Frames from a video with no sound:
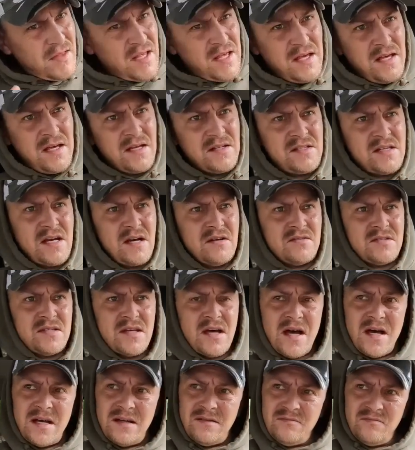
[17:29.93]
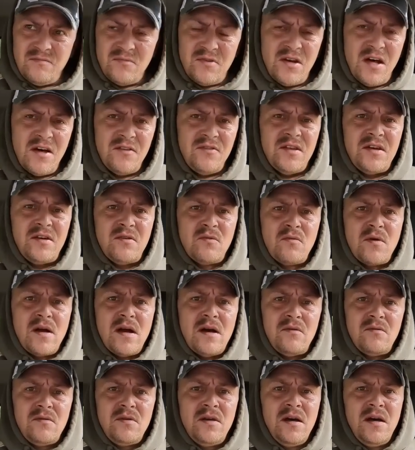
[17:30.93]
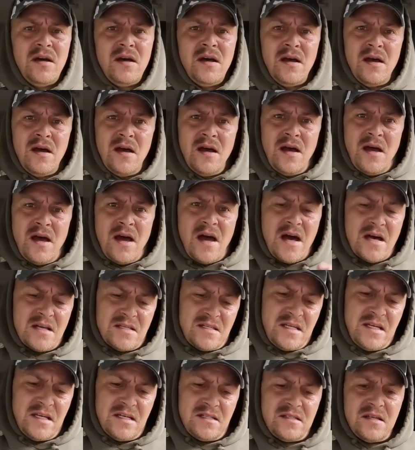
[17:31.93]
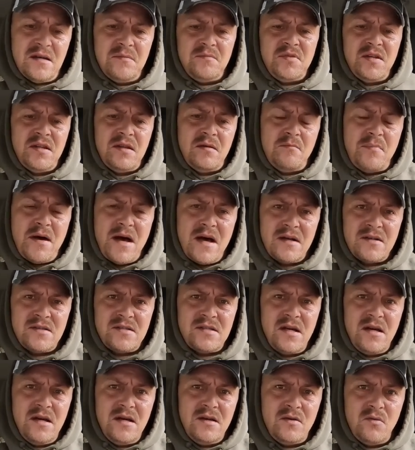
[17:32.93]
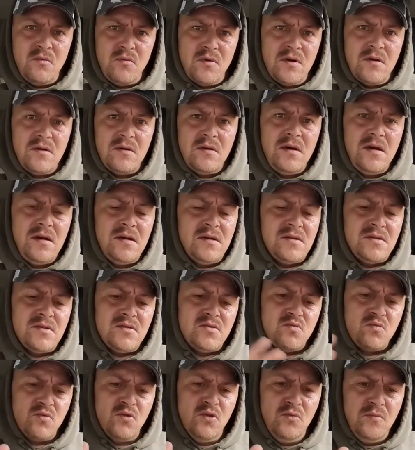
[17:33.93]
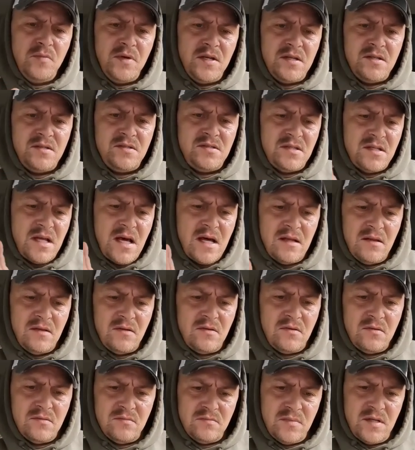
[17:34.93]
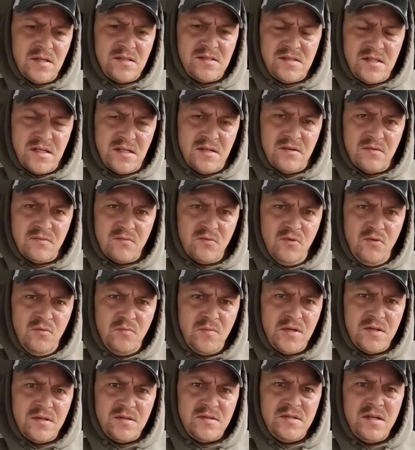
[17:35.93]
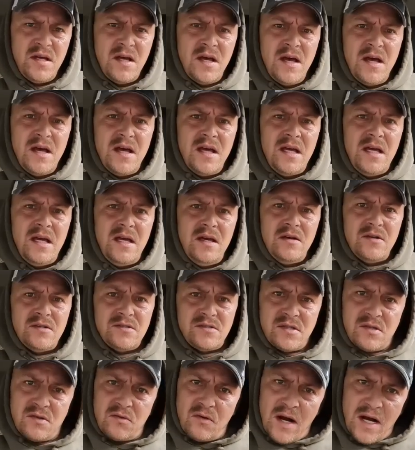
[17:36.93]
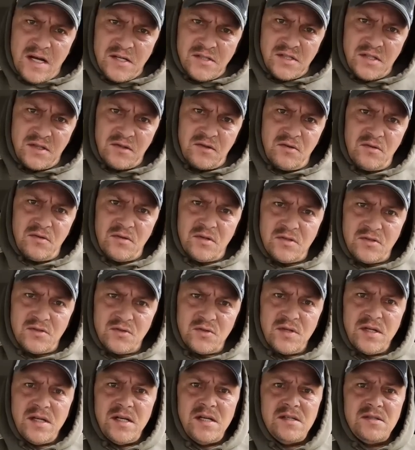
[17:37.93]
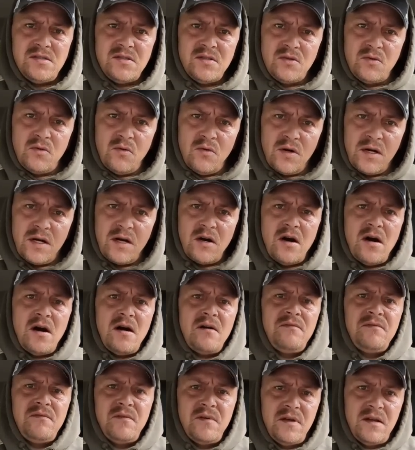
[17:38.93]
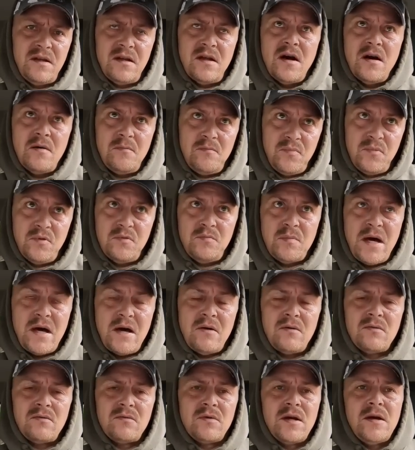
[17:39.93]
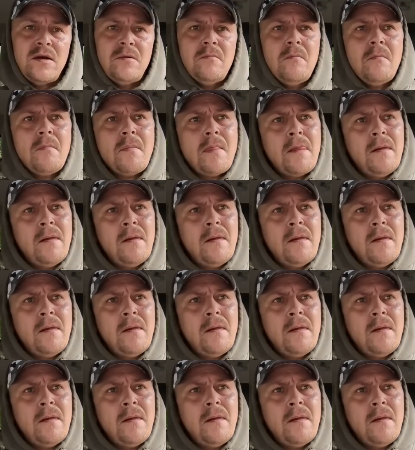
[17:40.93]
He gets outside, nothing around. As he gets up to the back side to where his room is, that little extended room is, he hears thrashing through the trees going off and up the mountain, right?